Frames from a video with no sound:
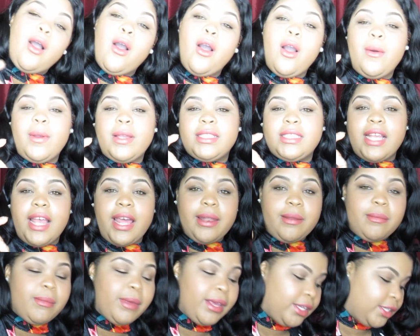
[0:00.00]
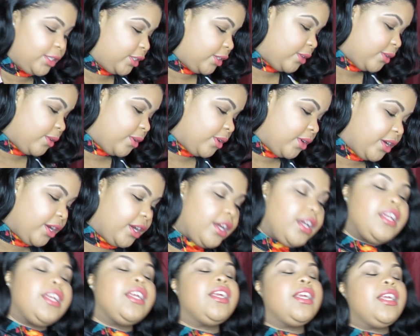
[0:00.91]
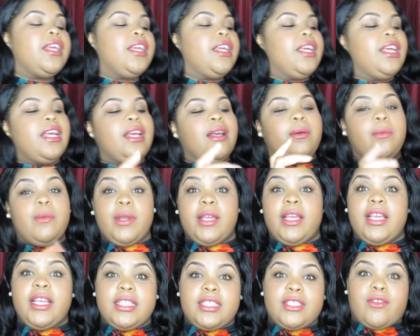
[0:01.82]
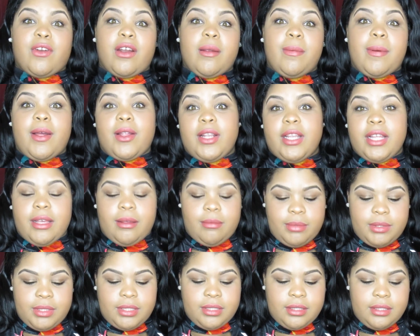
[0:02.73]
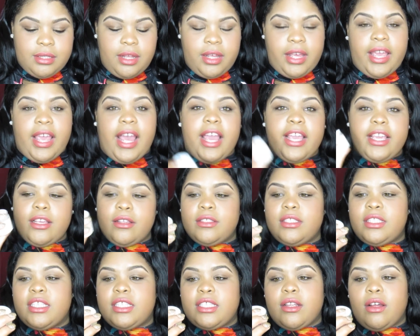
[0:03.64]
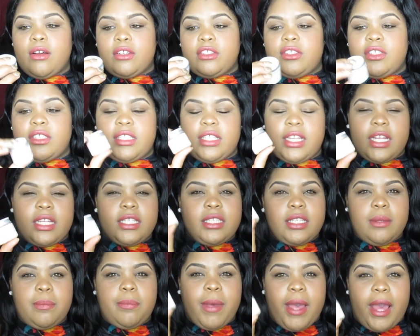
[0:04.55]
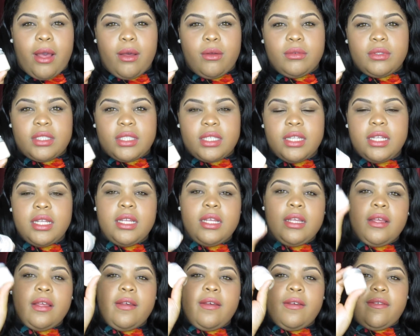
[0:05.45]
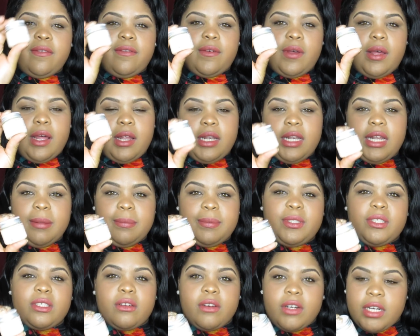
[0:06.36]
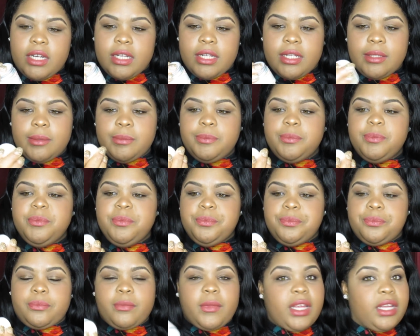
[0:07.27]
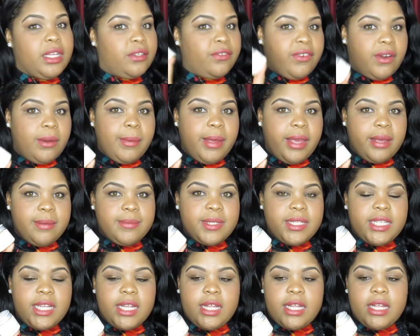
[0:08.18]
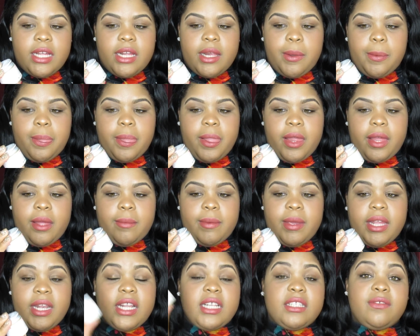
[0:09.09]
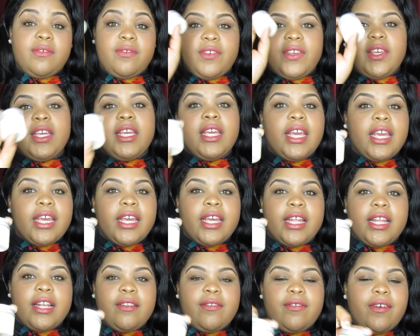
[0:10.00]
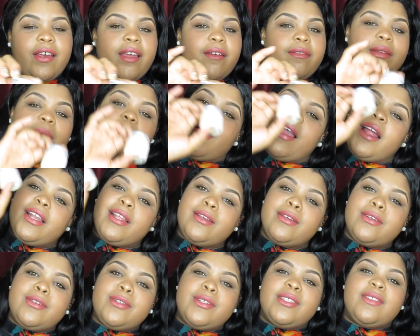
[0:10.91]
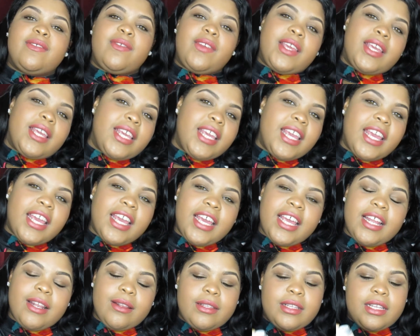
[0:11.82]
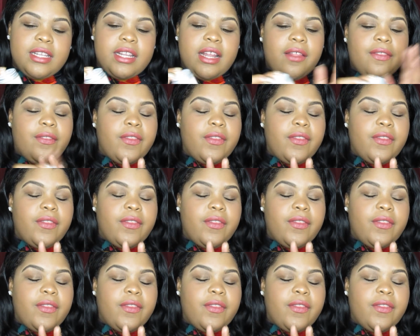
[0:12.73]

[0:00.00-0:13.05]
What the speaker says: always got to make sure we scrub our lips. Okay, I use this Ultra Sexy Pout, a lip scrub. It's from Amazon, and it's vegan for everybody who's vegan.